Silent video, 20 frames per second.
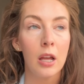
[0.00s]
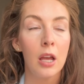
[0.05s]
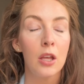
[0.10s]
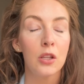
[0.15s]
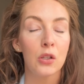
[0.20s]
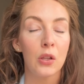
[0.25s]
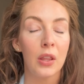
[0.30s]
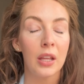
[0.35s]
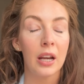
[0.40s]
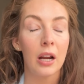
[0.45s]

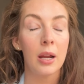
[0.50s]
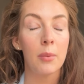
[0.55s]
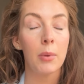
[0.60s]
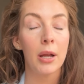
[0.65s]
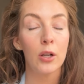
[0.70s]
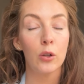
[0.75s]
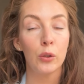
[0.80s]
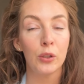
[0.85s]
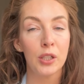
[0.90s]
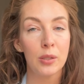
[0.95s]
so that I
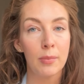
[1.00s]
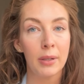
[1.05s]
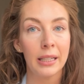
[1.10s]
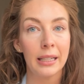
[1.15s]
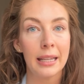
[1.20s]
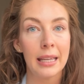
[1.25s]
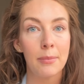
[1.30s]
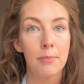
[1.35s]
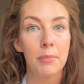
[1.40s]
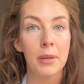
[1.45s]
might
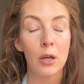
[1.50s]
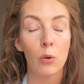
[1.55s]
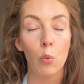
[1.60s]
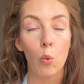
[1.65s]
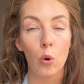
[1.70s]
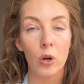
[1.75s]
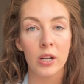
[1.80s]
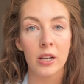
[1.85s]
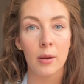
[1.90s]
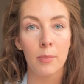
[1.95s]
ultimately be
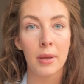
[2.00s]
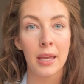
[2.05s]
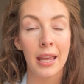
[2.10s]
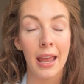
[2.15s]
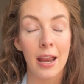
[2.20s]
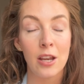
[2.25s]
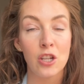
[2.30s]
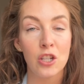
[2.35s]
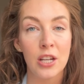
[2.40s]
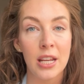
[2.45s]
awarded a
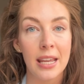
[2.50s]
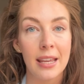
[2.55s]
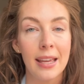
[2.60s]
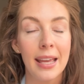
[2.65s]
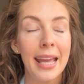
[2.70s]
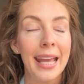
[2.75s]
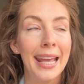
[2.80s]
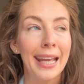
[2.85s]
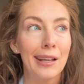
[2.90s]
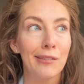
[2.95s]
PhD.
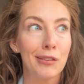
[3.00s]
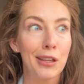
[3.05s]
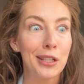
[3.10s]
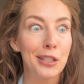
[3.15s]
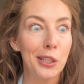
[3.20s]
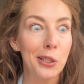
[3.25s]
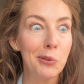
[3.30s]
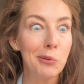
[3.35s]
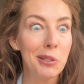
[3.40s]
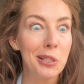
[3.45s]
If they
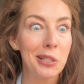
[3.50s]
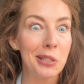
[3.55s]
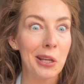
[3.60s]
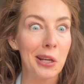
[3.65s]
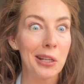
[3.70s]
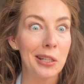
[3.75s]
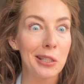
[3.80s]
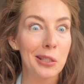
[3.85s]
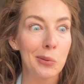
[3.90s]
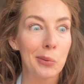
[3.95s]
don't
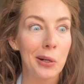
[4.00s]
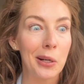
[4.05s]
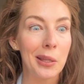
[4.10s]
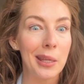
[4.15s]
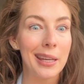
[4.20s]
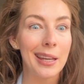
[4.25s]
decide it's worthy,